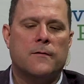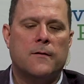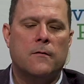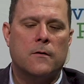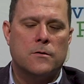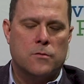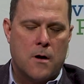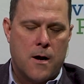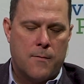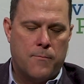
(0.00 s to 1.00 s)
Secret
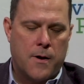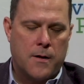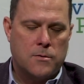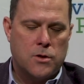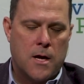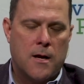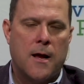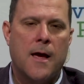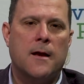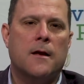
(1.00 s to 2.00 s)
Tribe by Janet
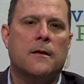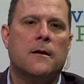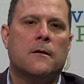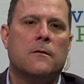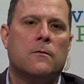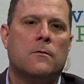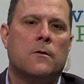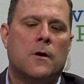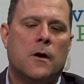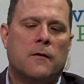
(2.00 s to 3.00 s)
Handy. I think
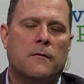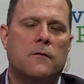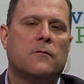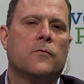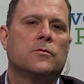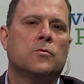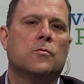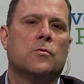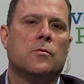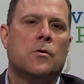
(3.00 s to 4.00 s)
it's a useful
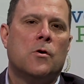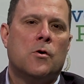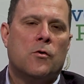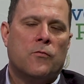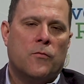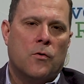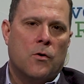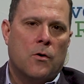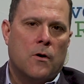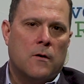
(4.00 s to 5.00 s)
tool
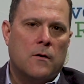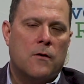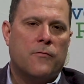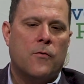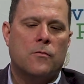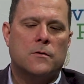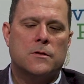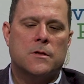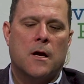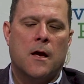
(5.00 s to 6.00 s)
for a lot of
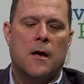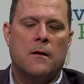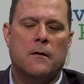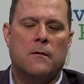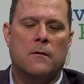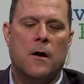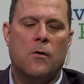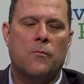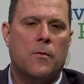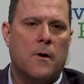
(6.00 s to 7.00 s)
folks, and it'll
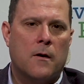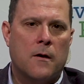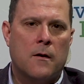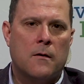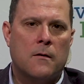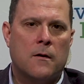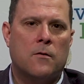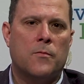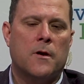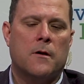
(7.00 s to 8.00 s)
help, and
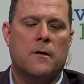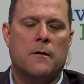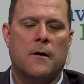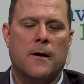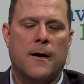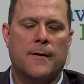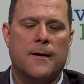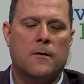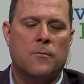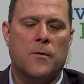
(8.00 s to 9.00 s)
I
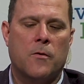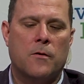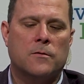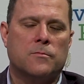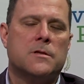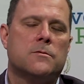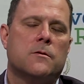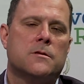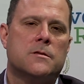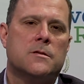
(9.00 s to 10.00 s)
think it'll be one of those
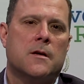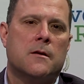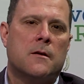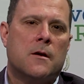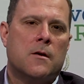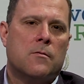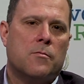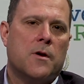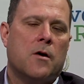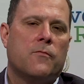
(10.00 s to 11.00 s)
resources that
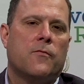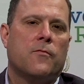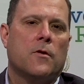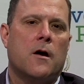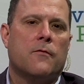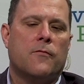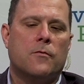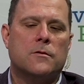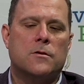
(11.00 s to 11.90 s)
will be helpful for a lot of folks.